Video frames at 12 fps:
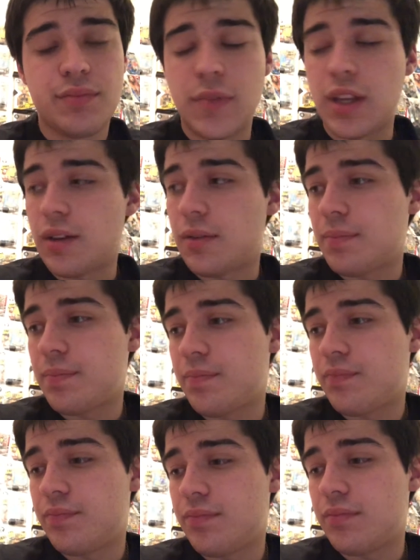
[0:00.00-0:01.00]
Yeah,
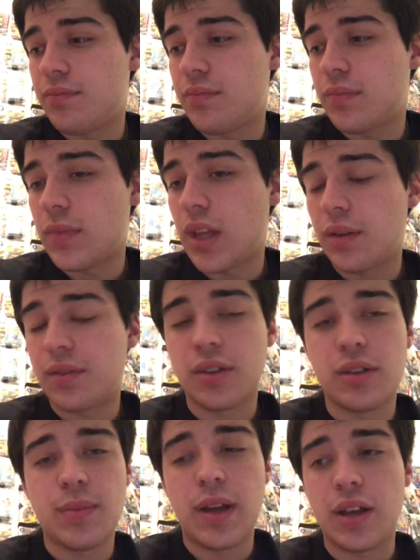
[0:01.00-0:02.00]
that was a
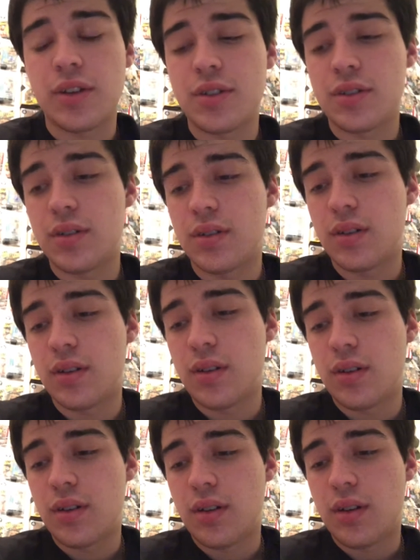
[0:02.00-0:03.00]
good match.
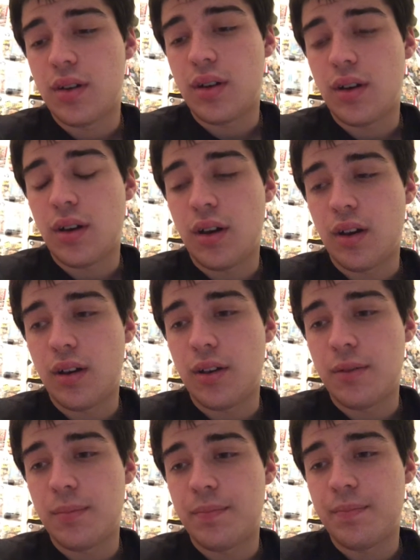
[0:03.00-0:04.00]

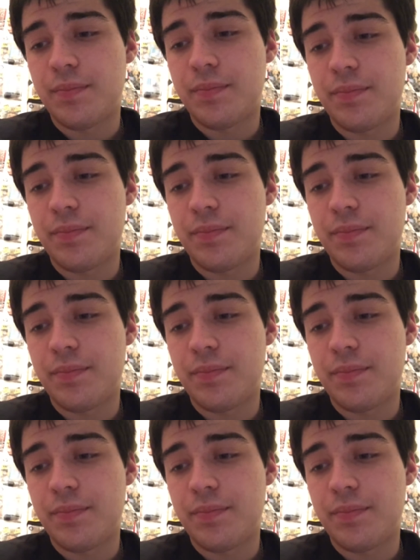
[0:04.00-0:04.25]
Um.